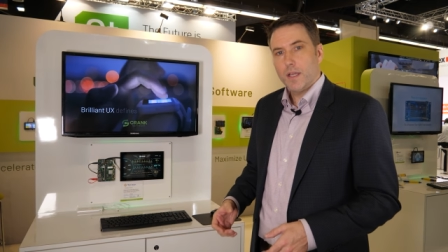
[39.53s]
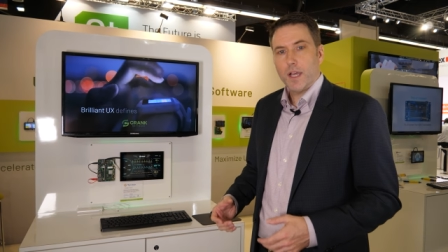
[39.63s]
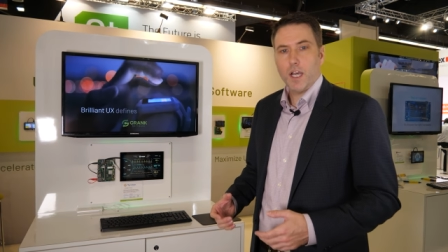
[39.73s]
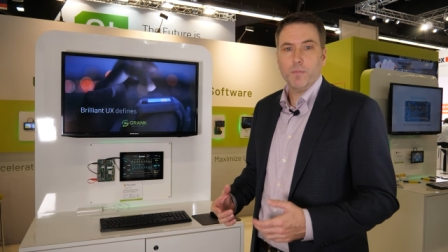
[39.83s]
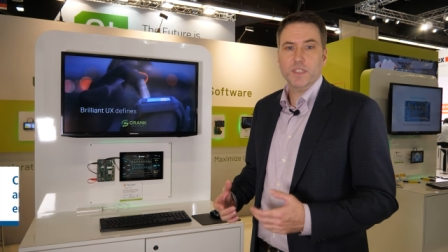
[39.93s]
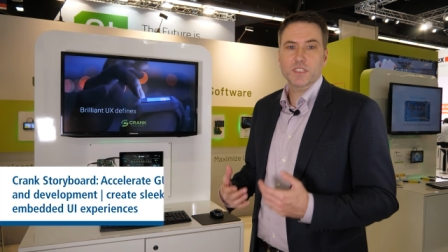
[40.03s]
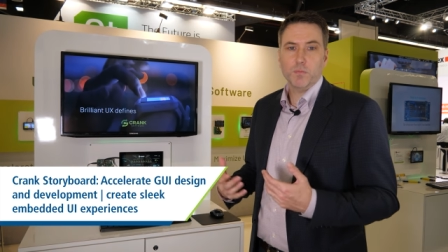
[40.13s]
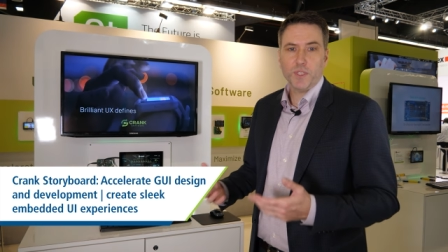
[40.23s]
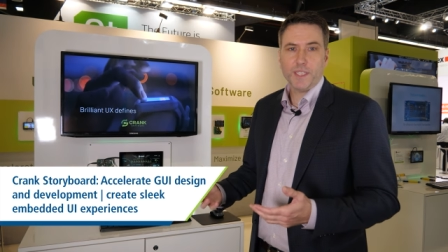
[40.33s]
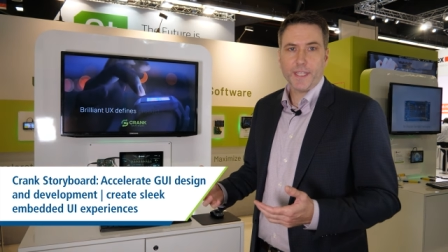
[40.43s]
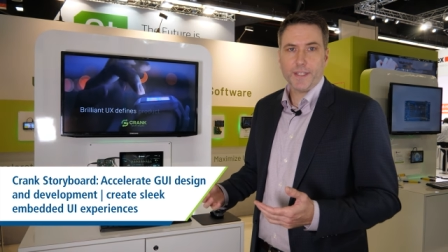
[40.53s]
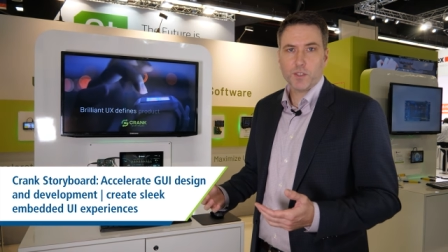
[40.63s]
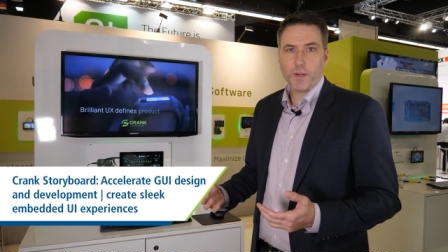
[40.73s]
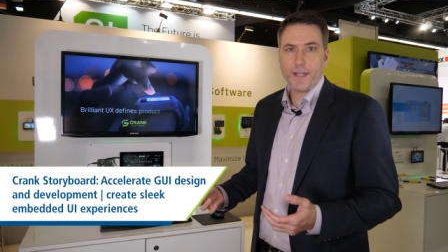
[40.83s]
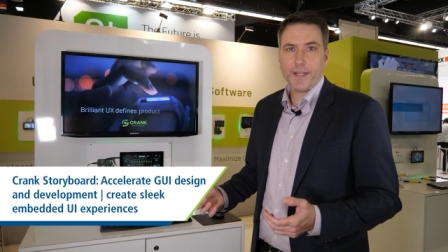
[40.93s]
Um, it's completely
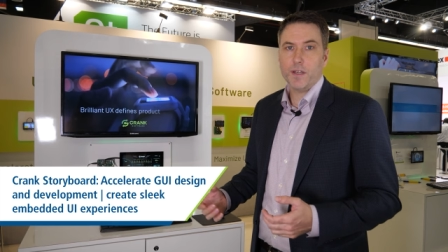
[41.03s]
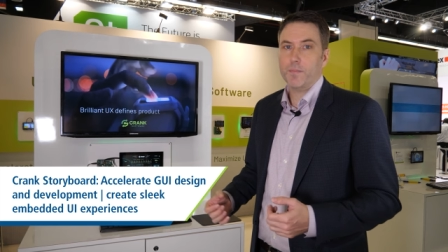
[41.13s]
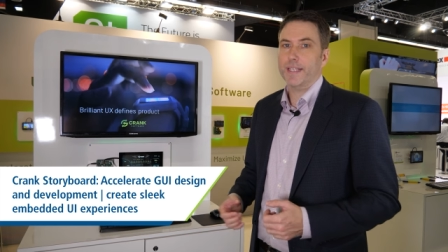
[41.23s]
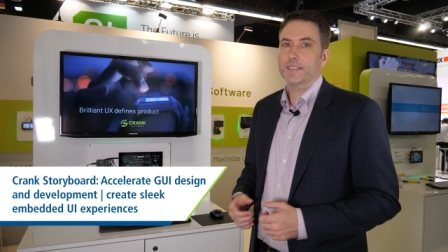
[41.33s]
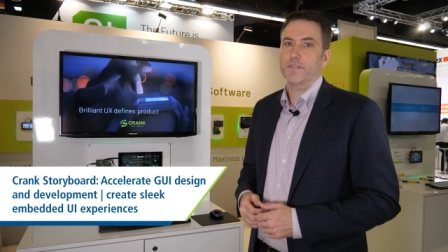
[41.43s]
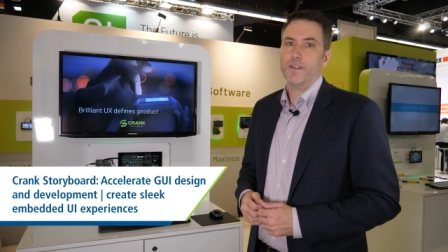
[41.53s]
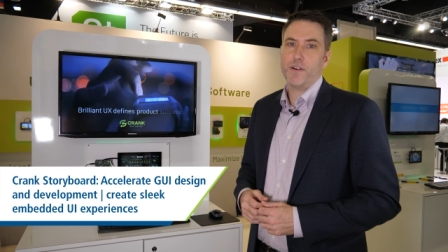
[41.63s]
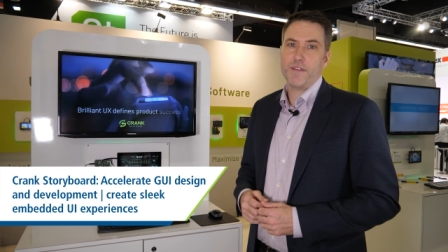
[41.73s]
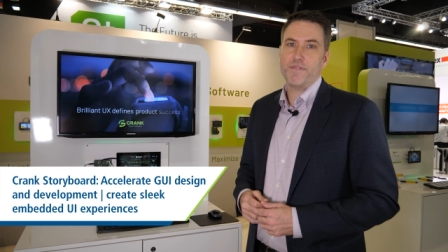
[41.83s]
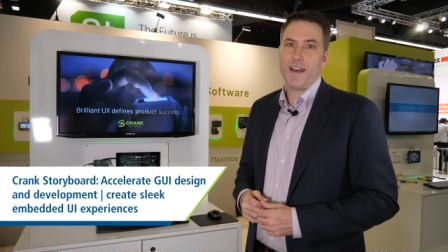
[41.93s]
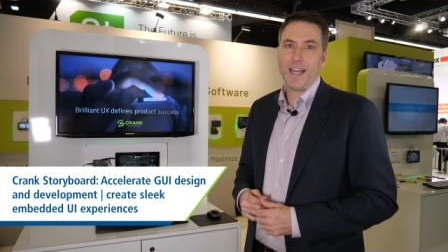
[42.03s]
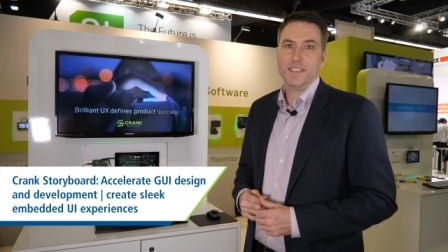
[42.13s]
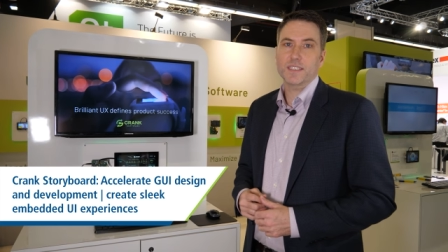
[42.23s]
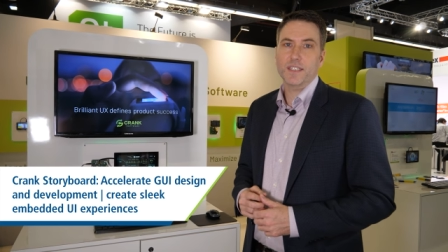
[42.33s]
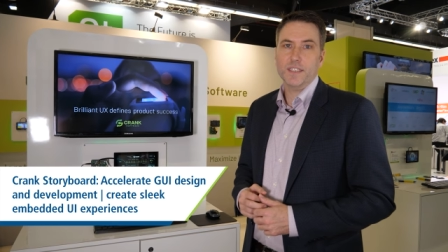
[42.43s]
integrated and it makes it very
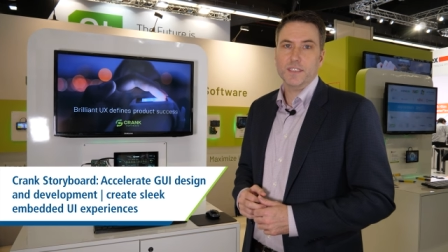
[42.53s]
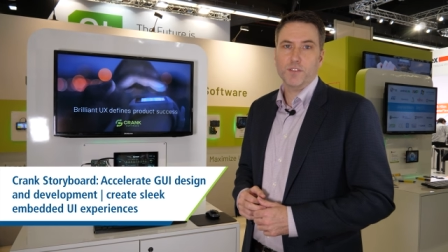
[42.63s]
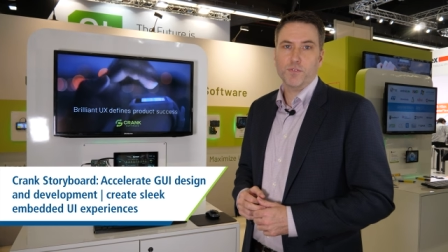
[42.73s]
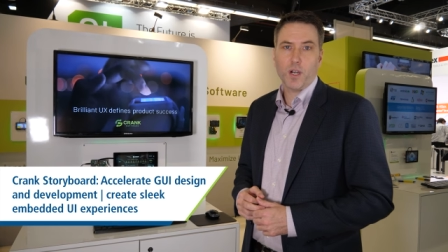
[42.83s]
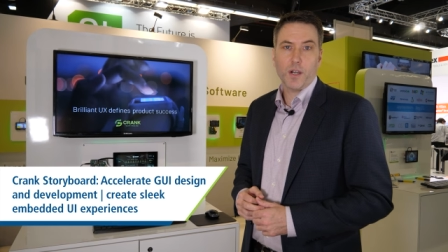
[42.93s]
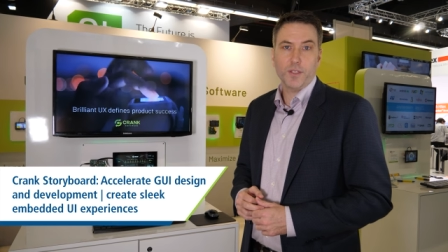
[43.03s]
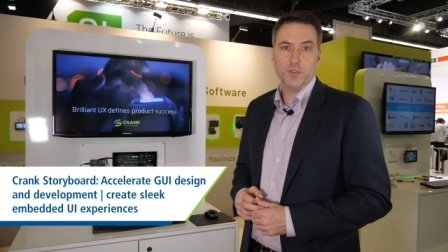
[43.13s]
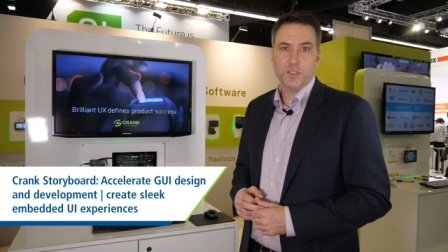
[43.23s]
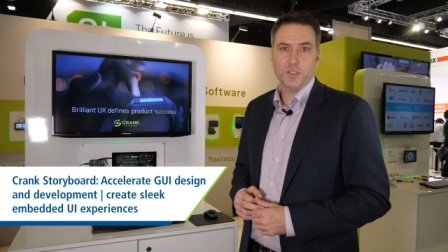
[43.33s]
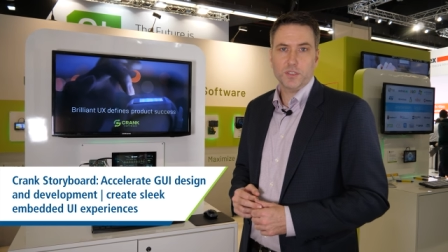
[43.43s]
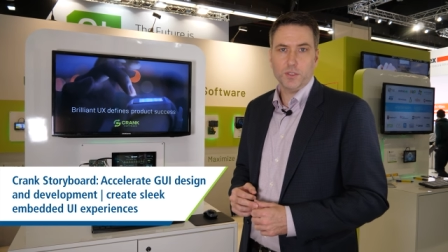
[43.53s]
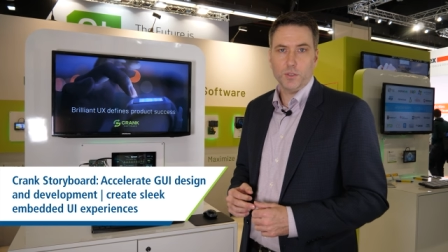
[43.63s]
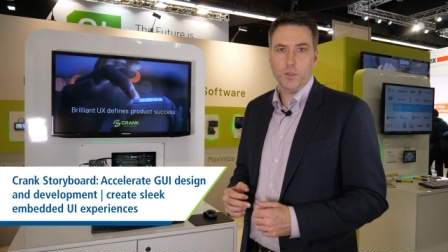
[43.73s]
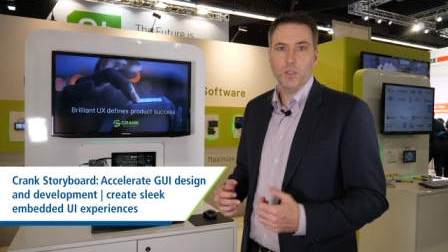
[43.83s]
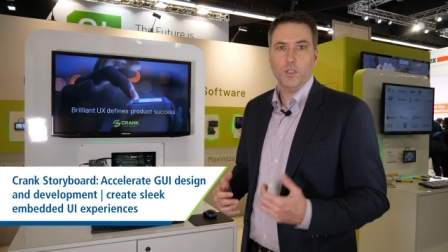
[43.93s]
fast and easy for our users
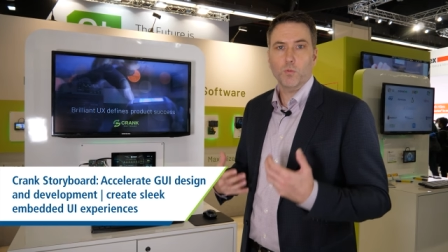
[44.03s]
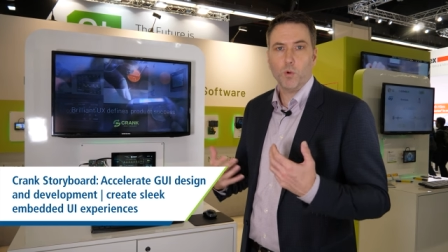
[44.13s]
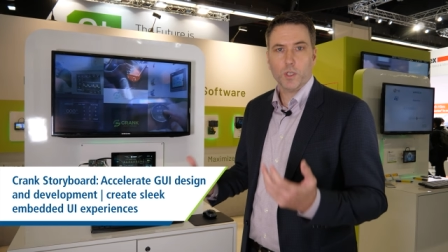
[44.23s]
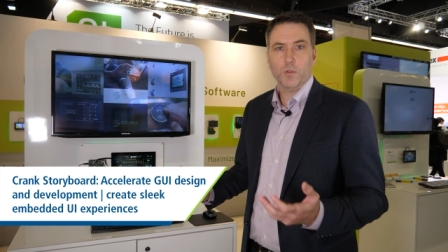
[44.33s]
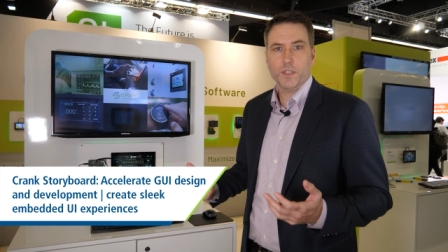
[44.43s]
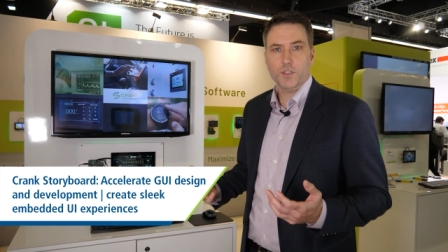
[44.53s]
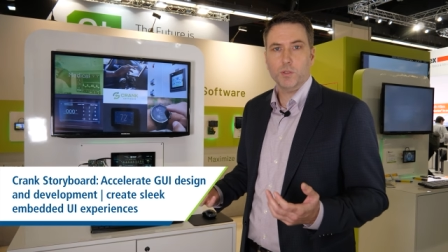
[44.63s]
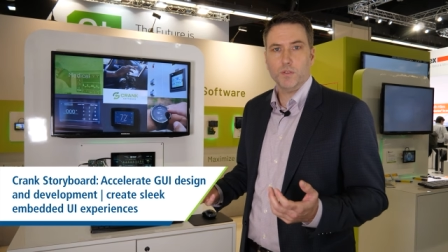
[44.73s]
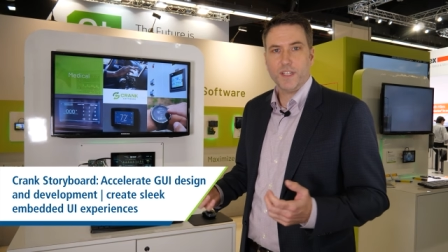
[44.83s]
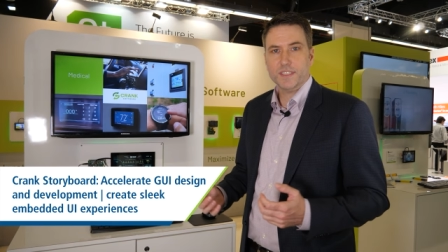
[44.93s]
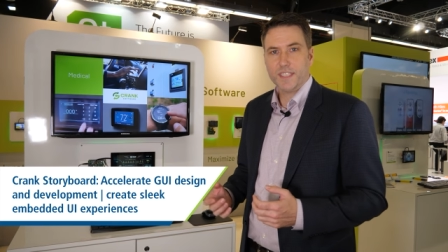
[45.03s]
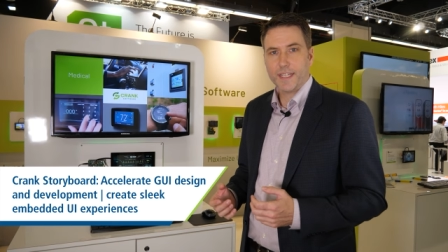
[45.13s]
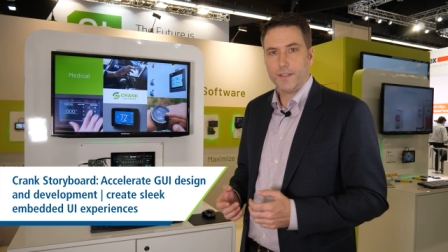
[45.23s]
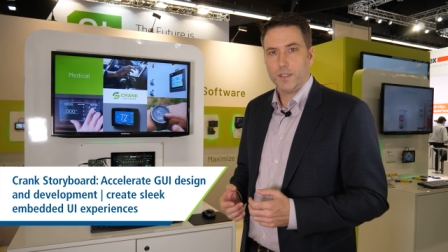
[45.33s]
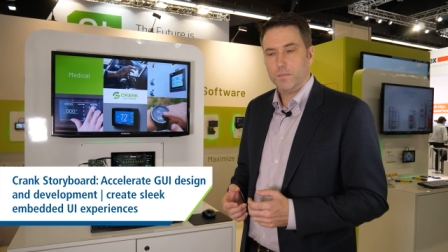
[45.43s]
to work with the two of us
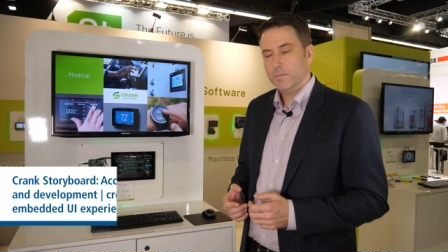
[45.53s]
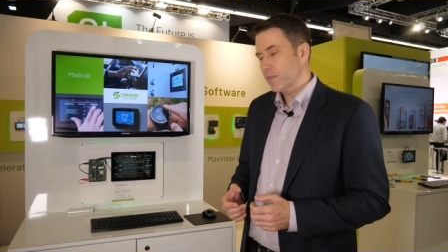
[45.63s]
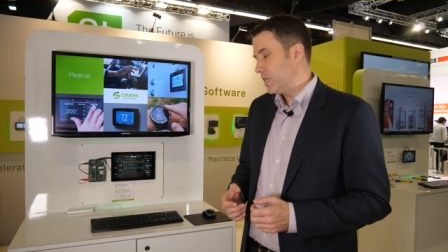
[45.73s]
together.